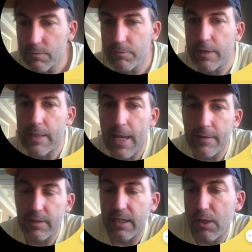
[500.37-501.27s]

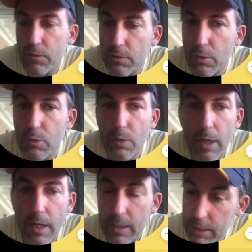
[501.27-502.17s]
fantastic. And also
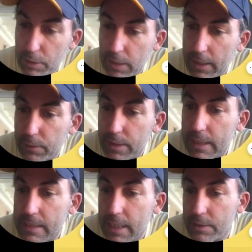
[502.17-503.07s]
a year later, the
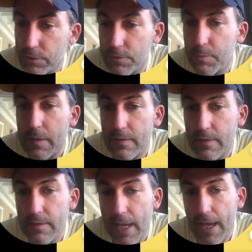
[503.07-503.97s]
Endangered
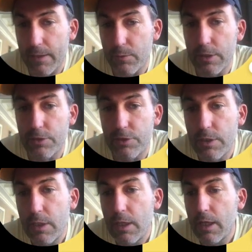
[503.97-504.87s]
Species Act, which
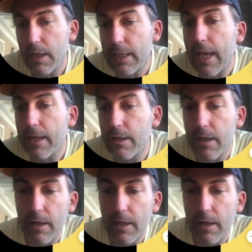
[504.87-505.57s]
again,